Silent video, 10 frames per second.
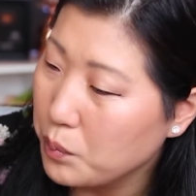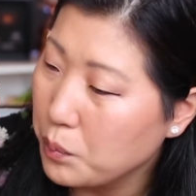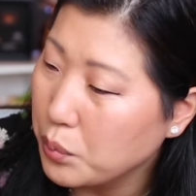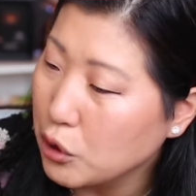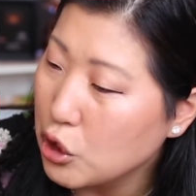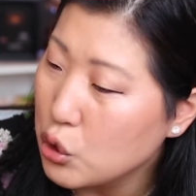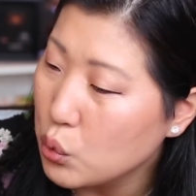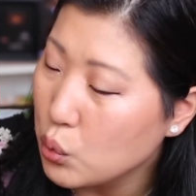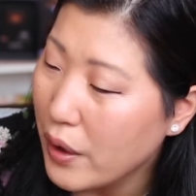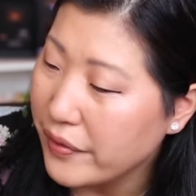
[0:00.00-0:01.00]

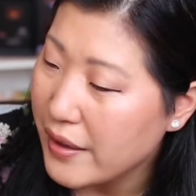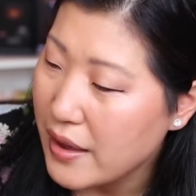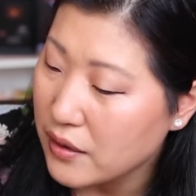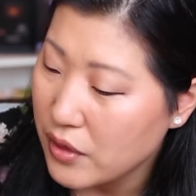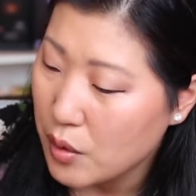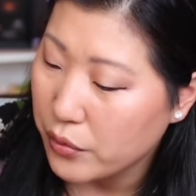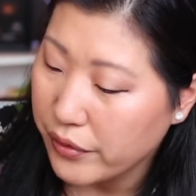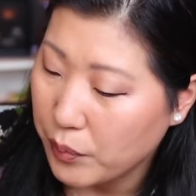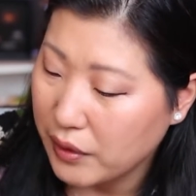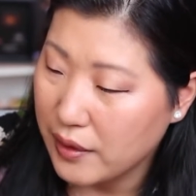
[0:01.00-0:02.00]
blue at the end of them or
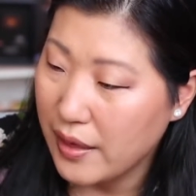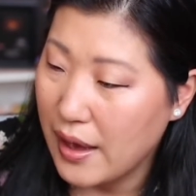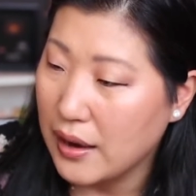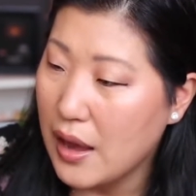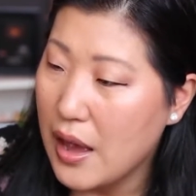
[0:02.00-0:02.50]
something like that.